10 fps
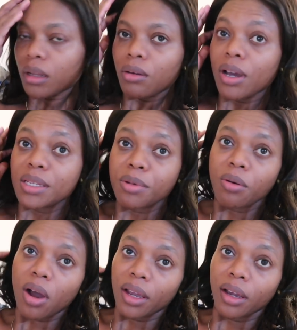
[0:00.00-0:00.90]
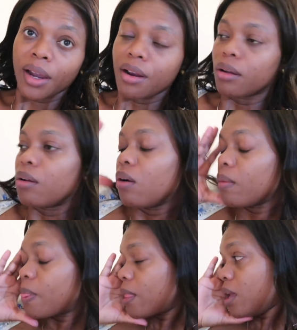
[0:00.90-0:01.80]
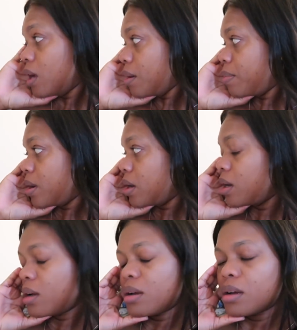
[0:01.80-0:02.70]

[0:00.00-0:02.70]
Don't ask me why, I don't know, but